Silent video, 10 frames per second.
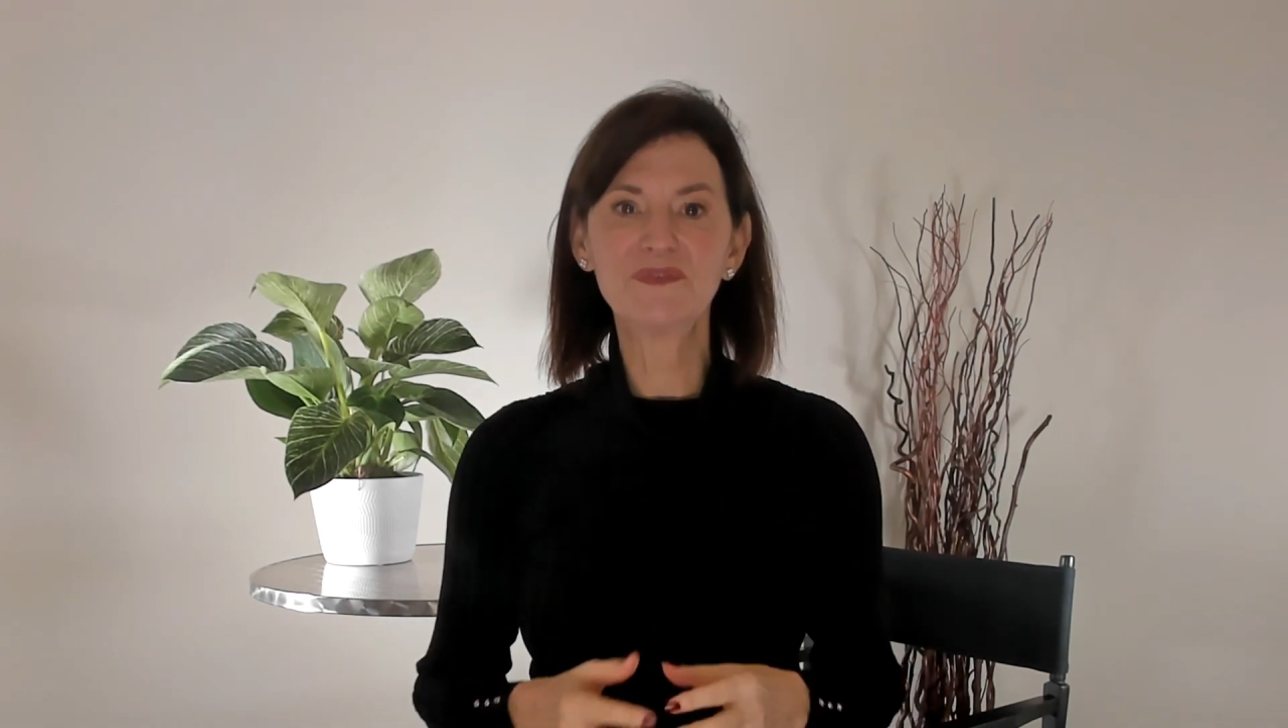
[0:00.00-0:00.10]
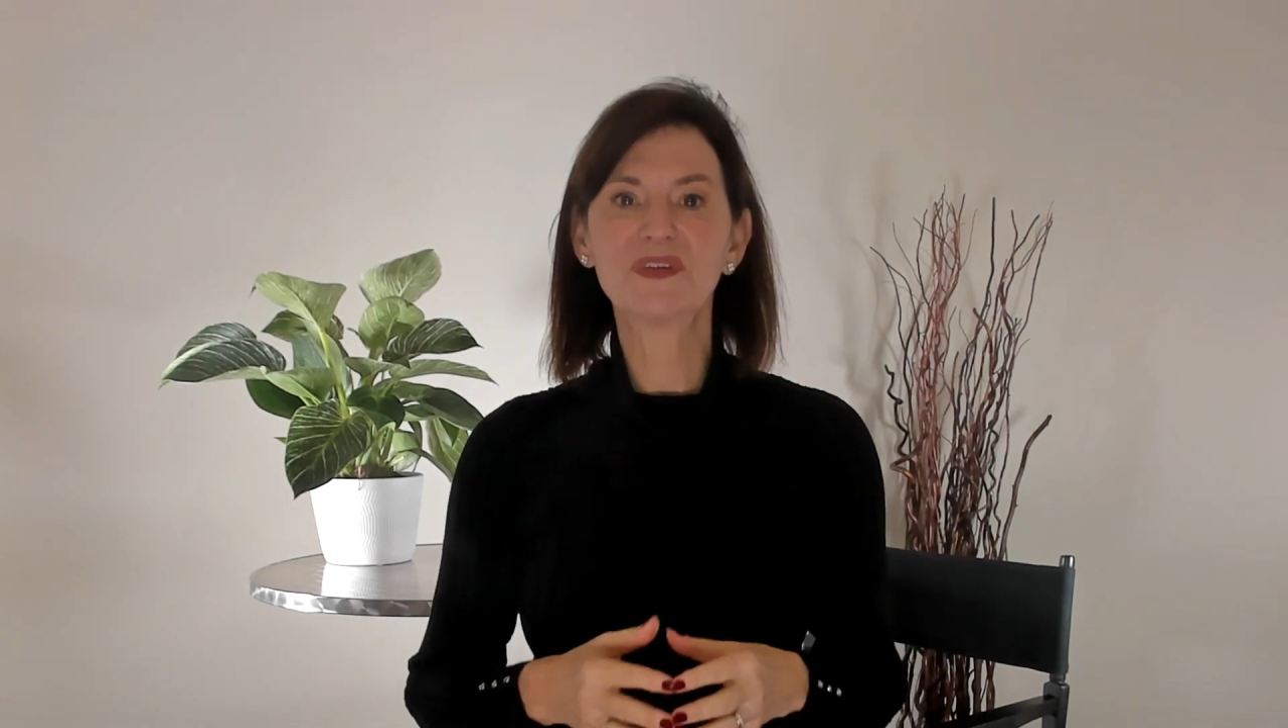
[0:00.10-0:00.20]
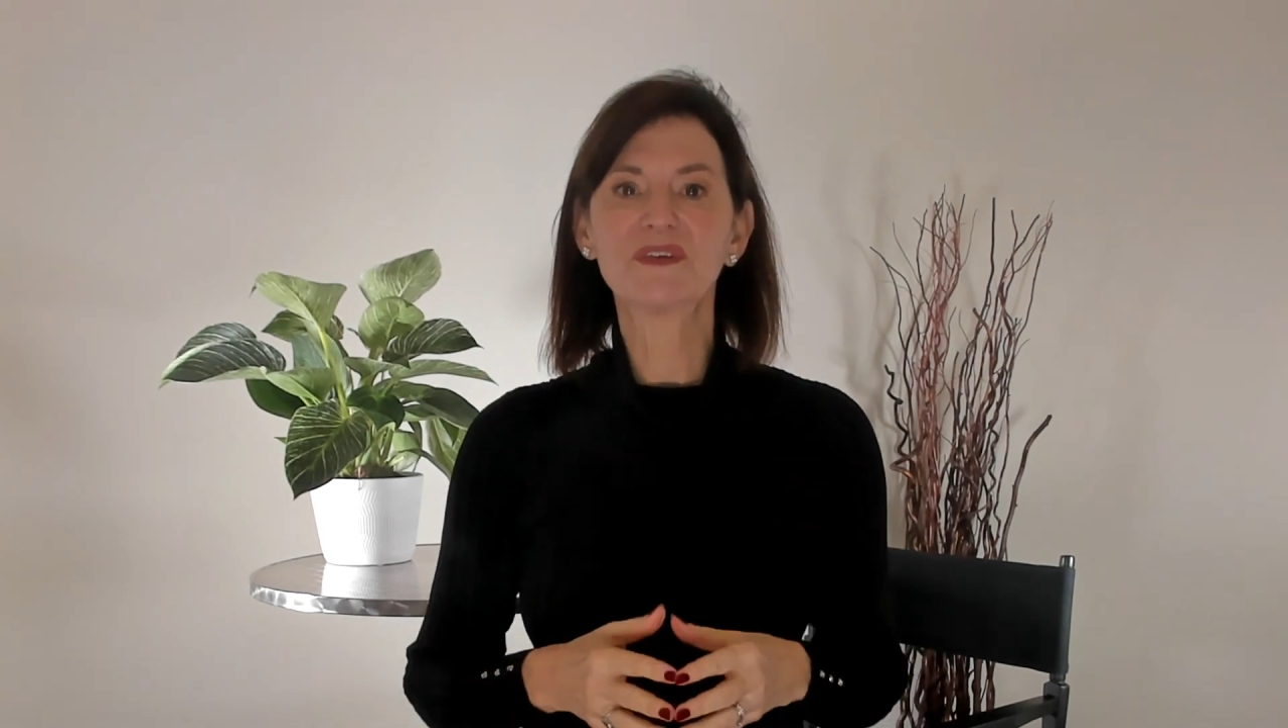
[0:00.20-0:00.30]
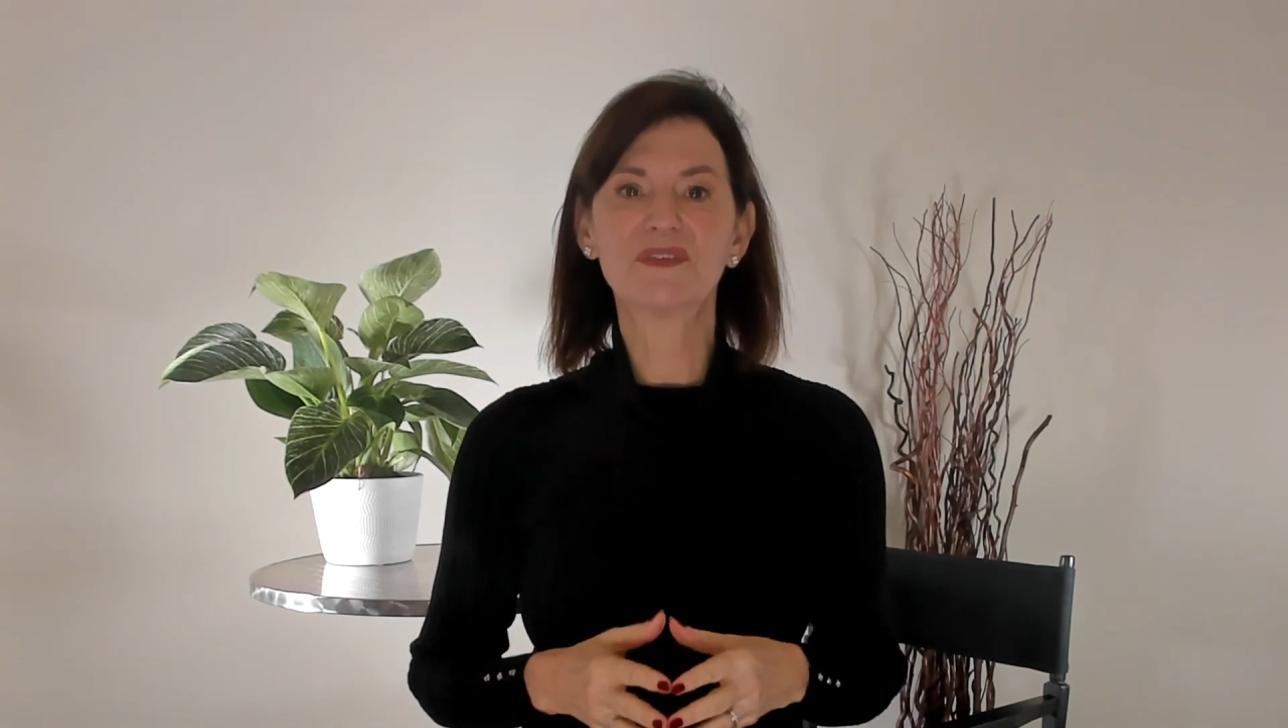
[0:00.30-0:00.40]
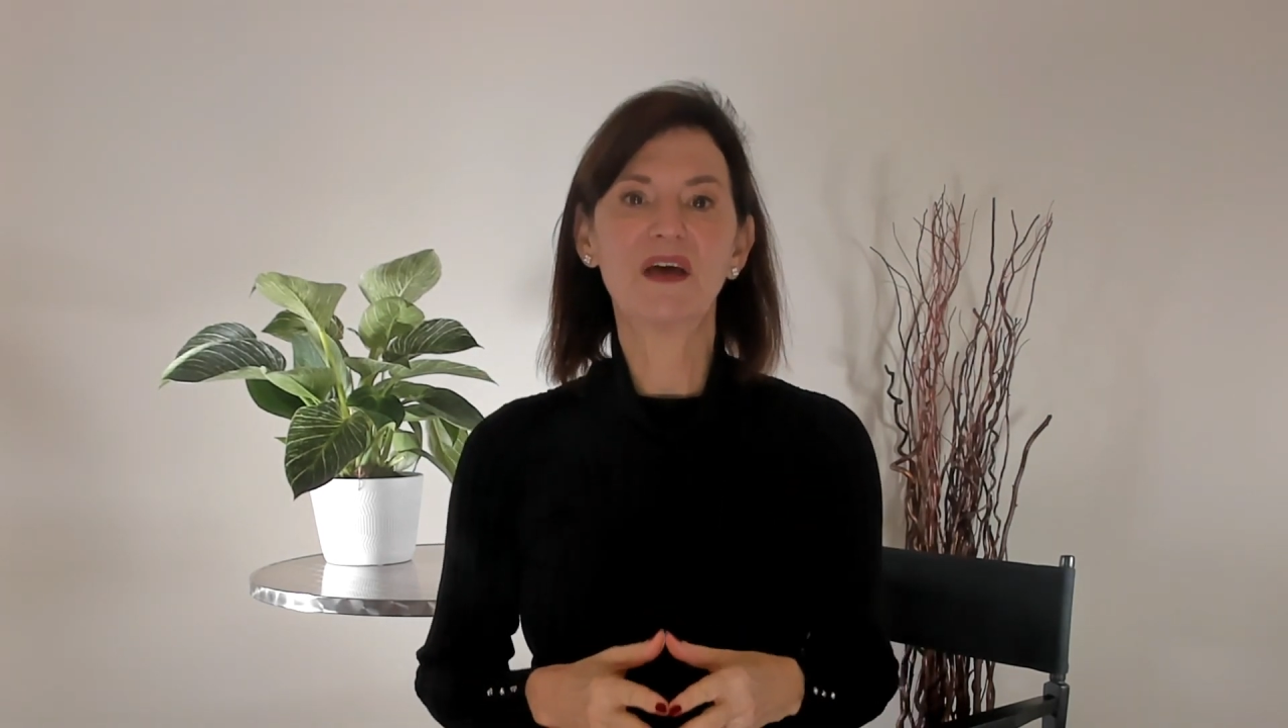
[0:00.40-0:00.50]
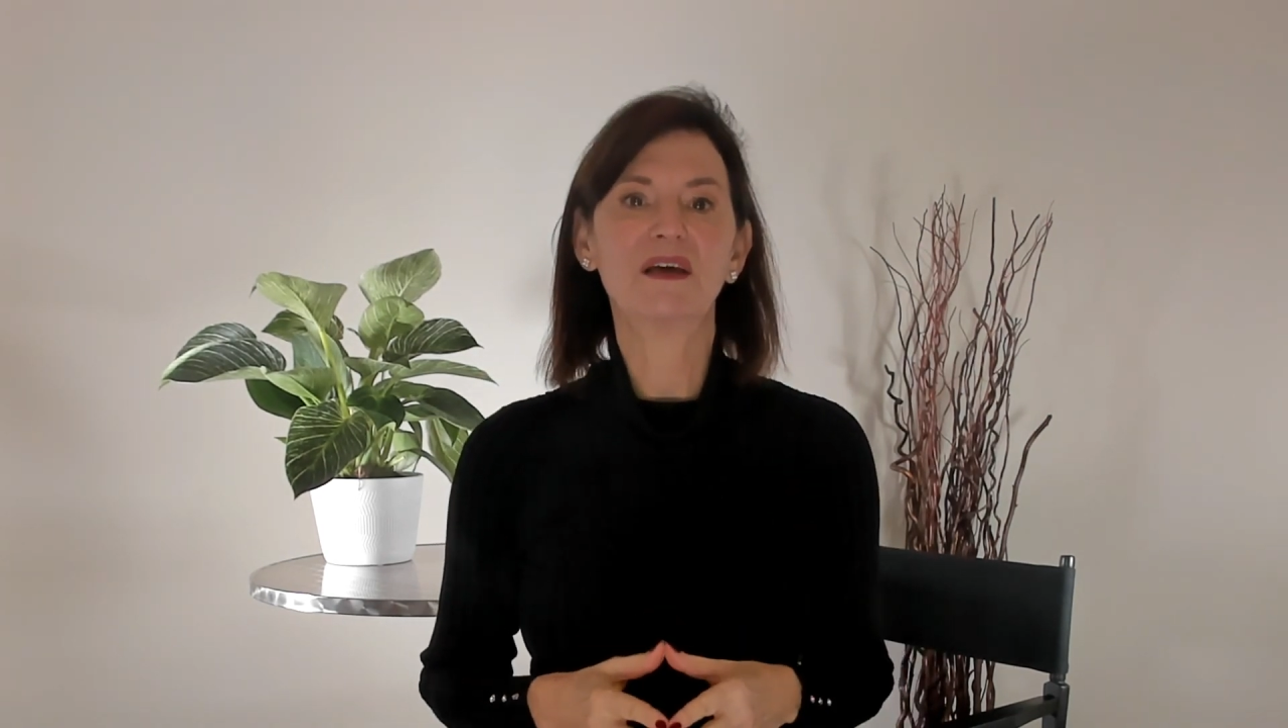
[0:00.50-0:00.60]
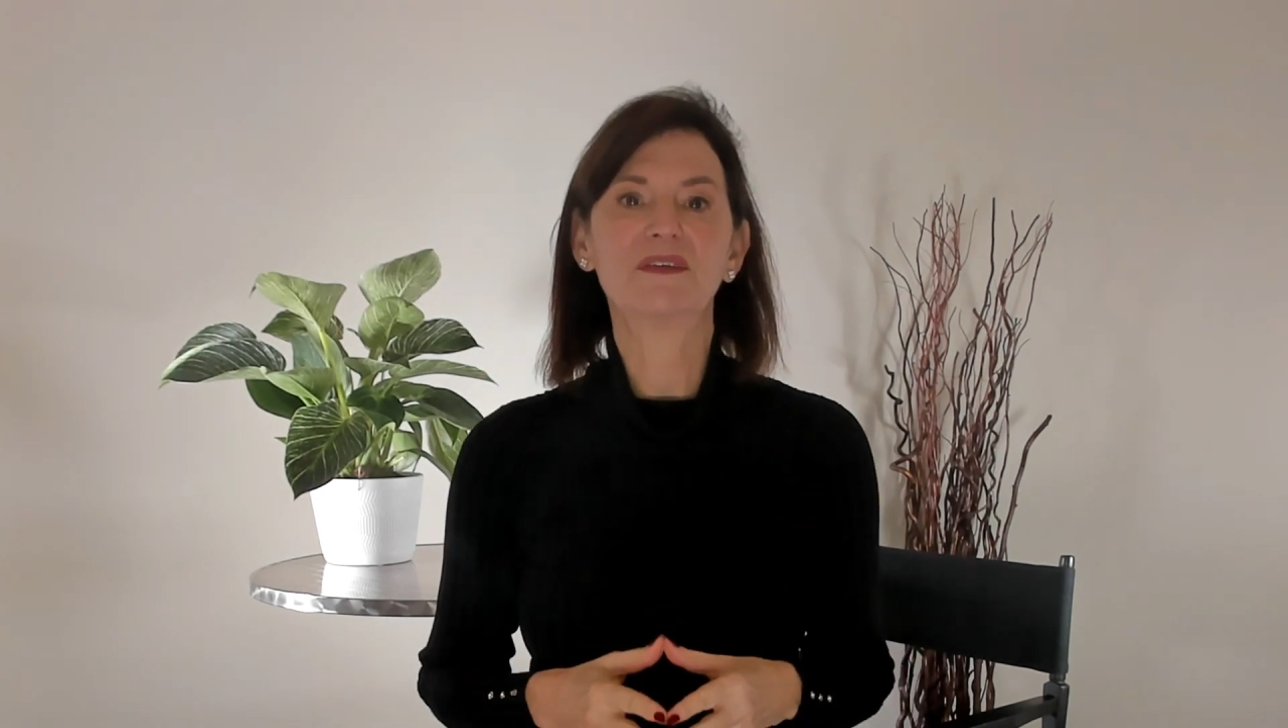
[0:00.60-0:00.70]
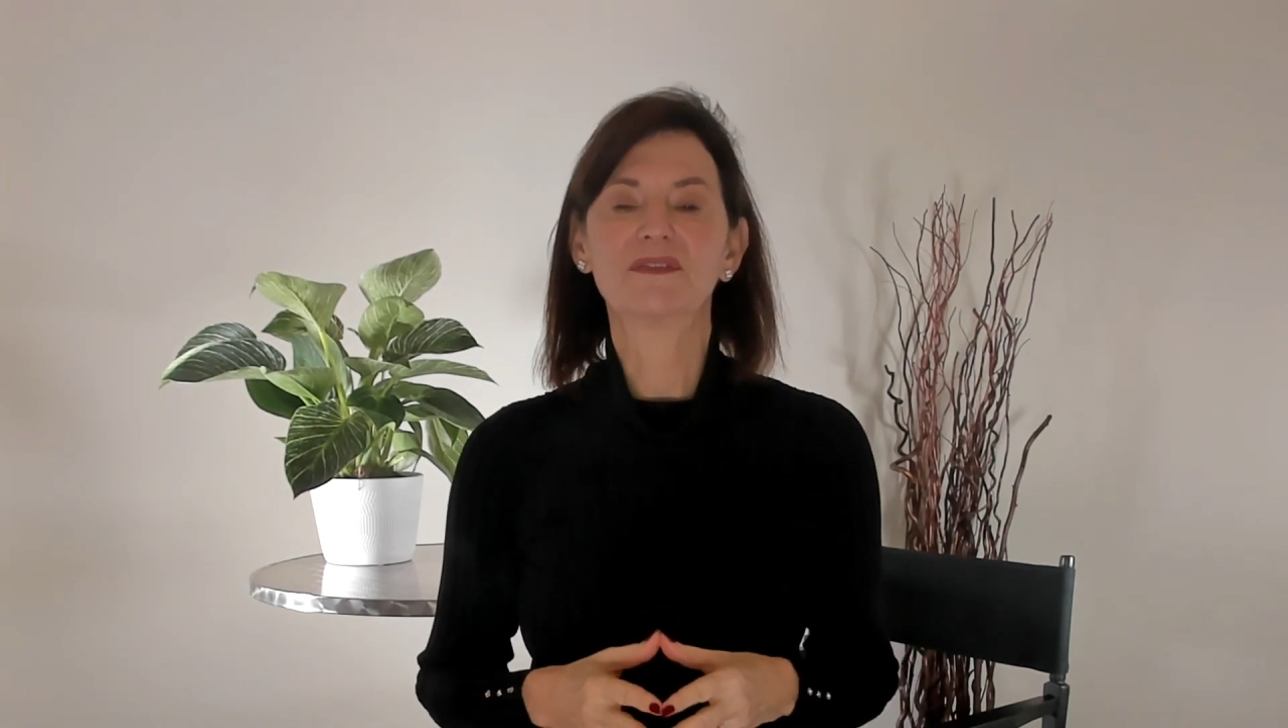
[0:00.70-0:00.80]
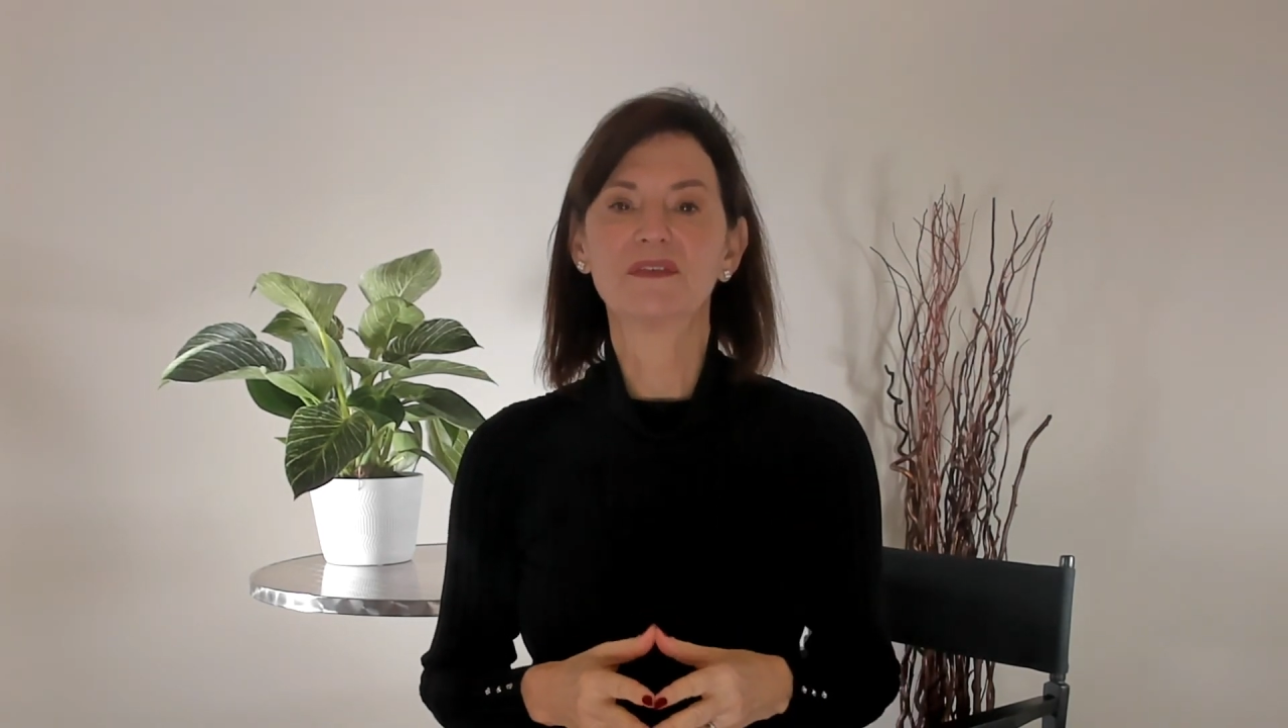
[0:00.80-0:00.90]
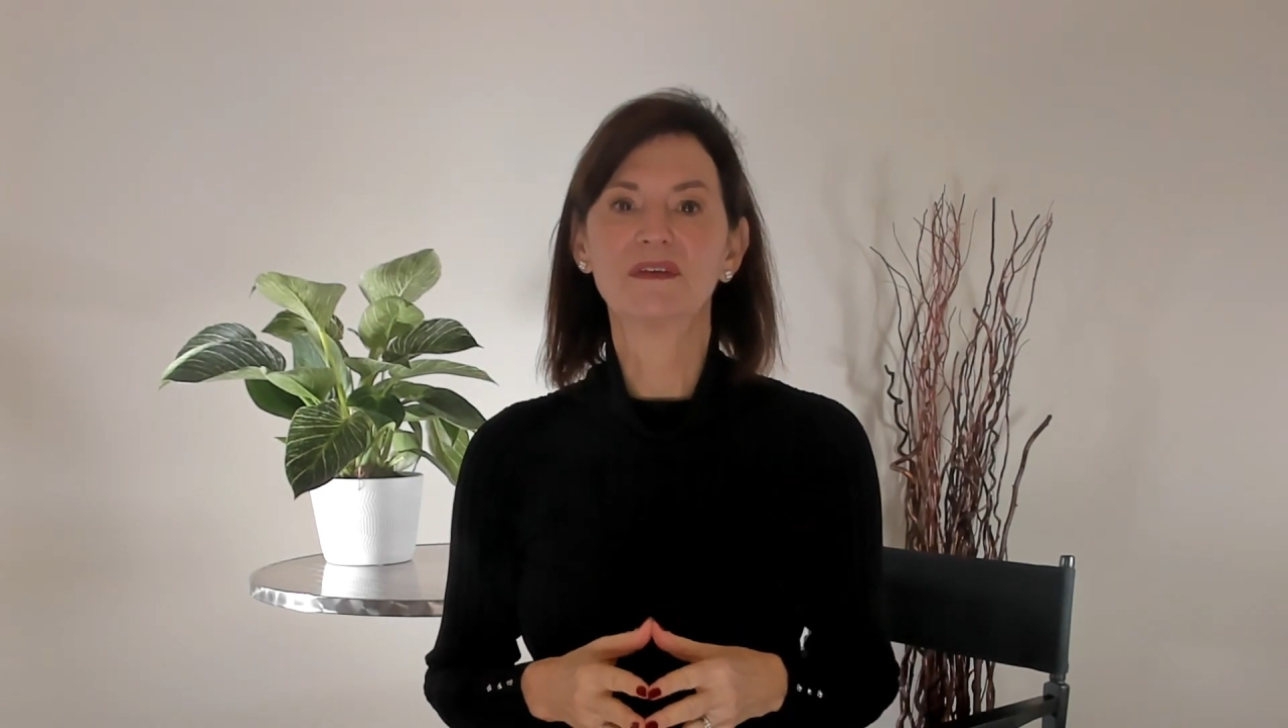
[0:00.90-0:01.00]

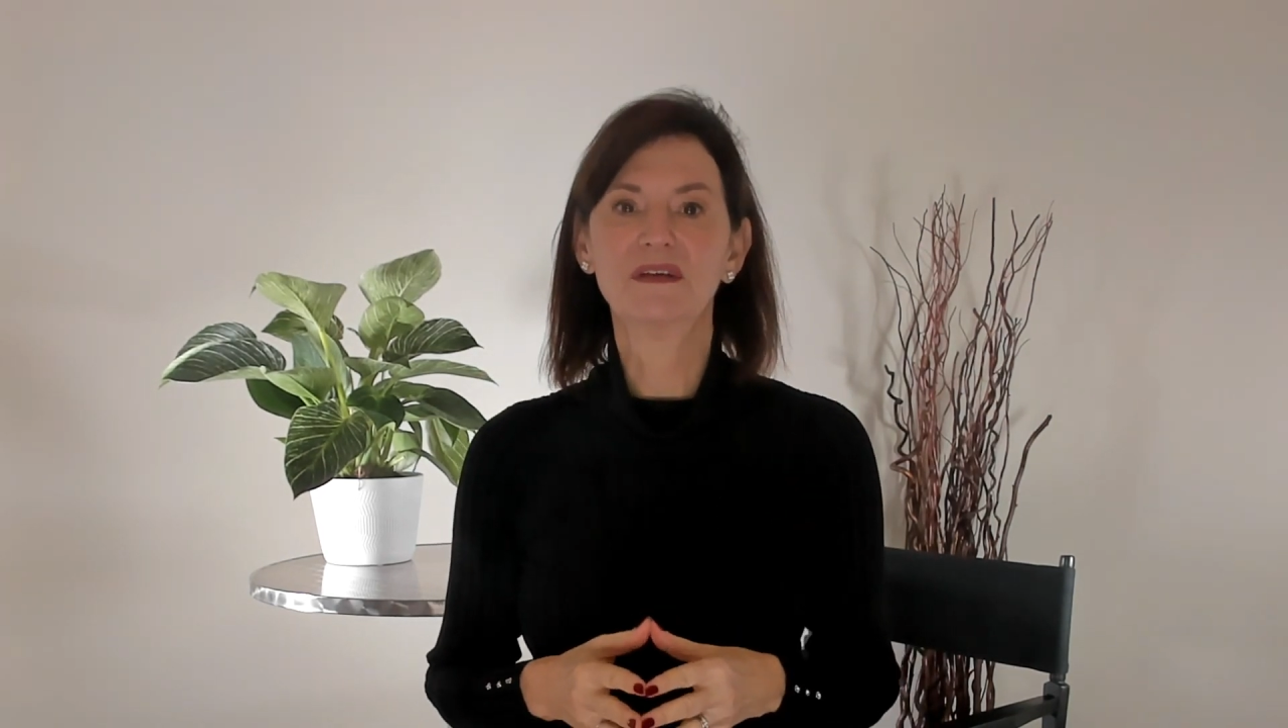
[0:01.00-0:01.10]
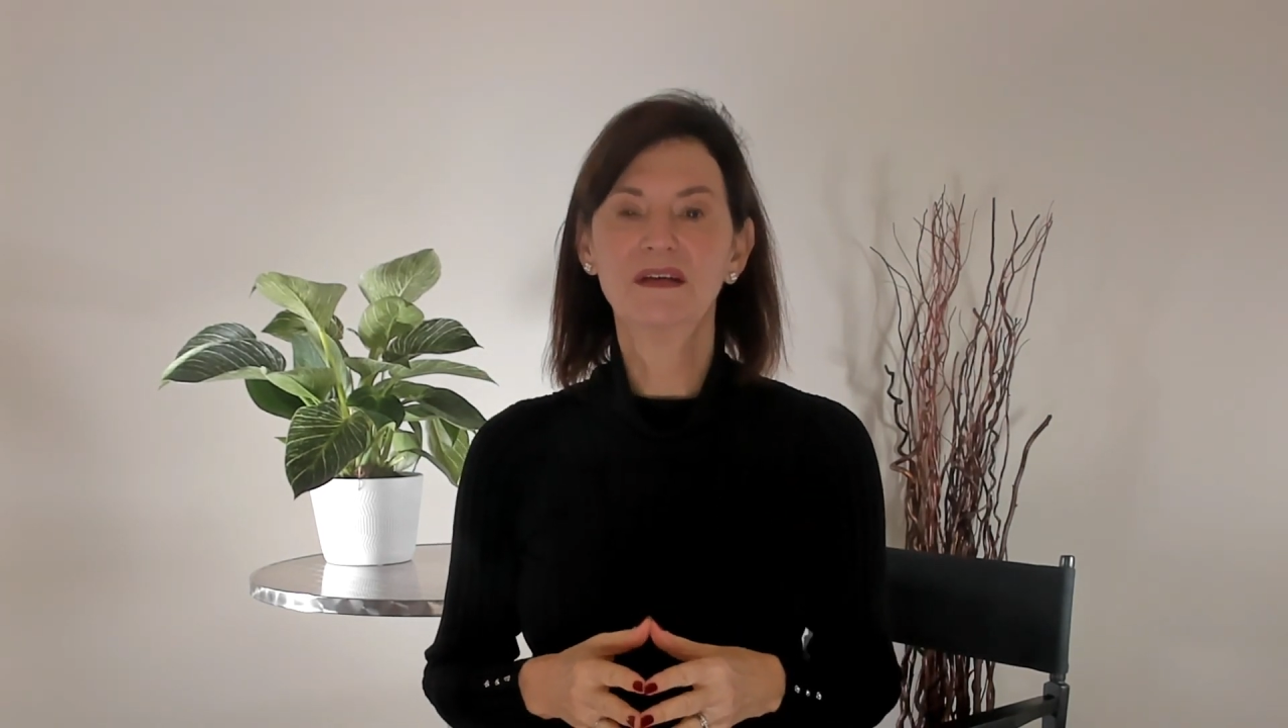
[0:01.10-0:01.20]
success.